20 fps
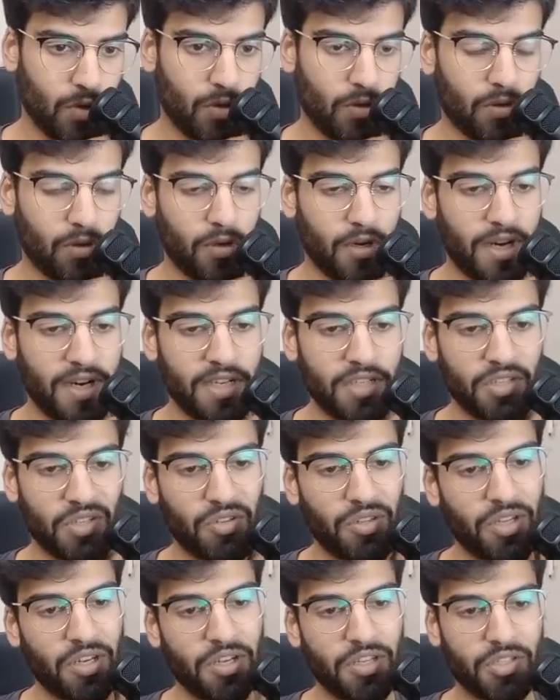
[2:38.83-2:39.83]
All right, so
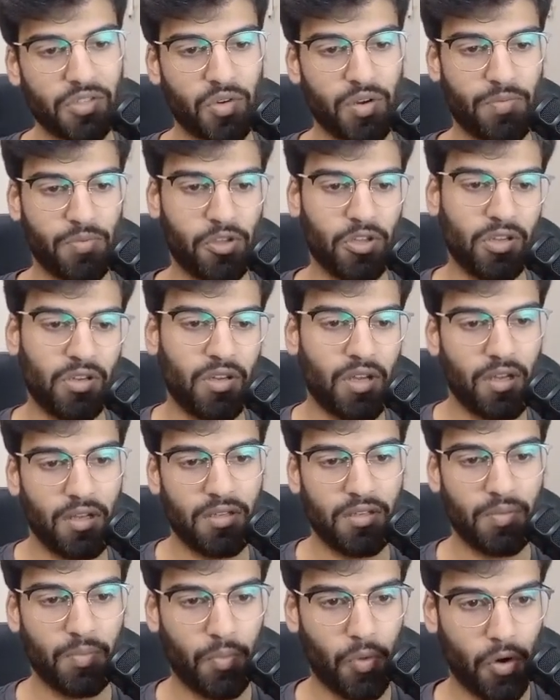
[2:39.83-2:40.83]
the description
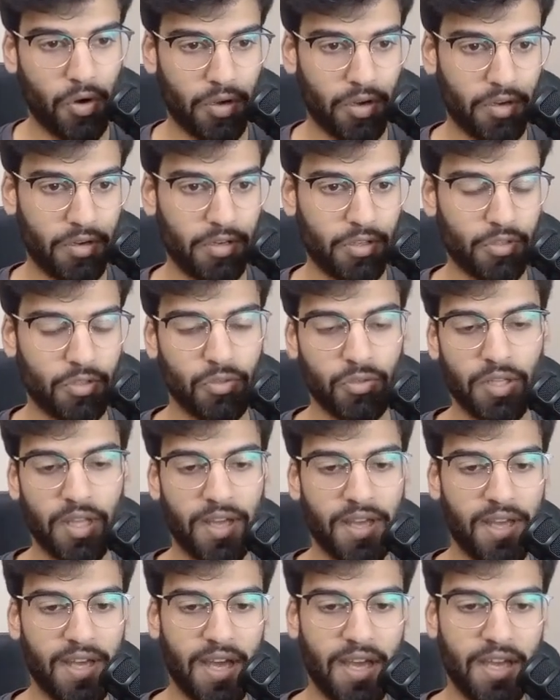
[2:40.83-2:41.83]
is important so
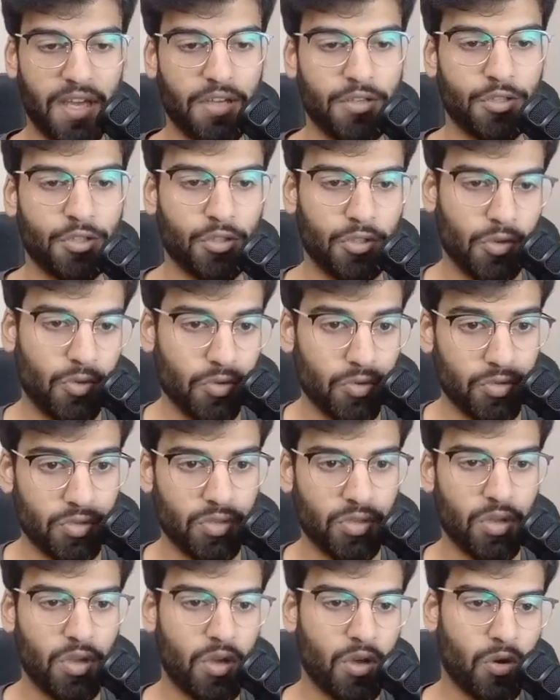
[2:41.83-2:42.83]
the AI agent knows
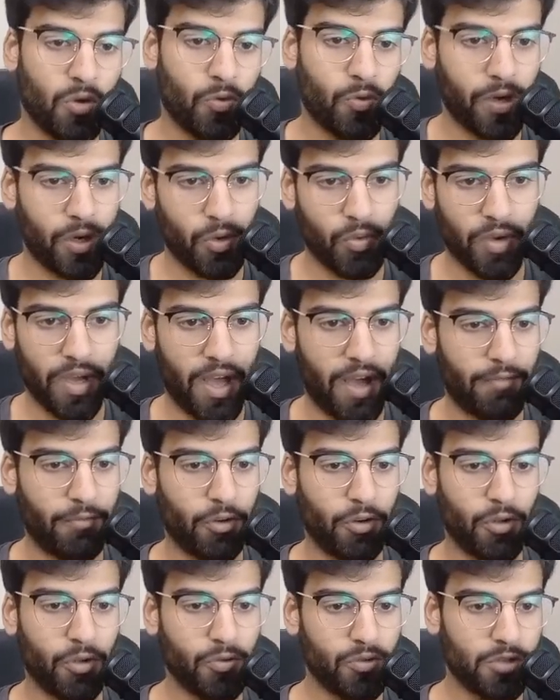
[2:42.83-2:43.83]
when do I have to
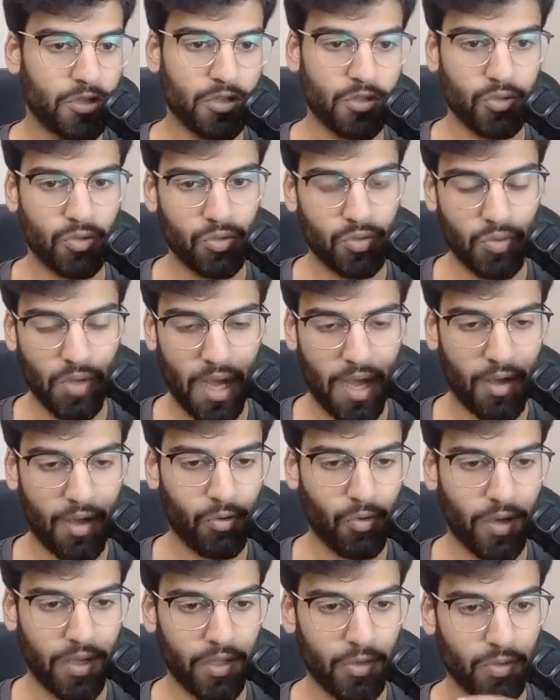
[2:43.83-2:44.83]
use this tool, how
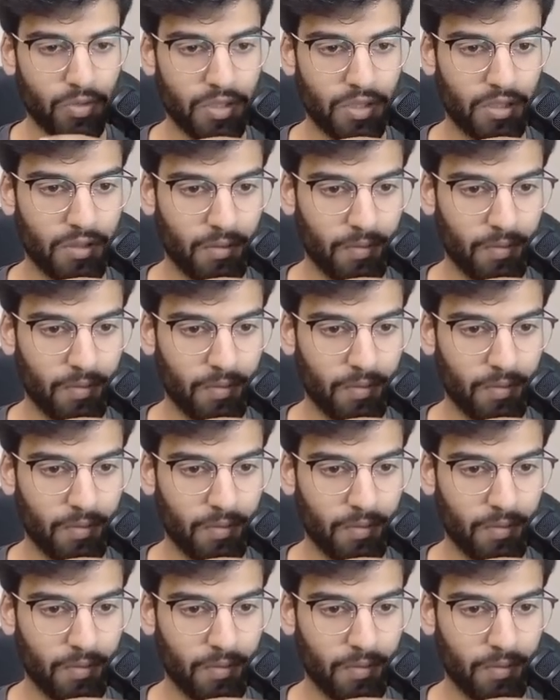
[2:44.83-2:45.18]
do I use it.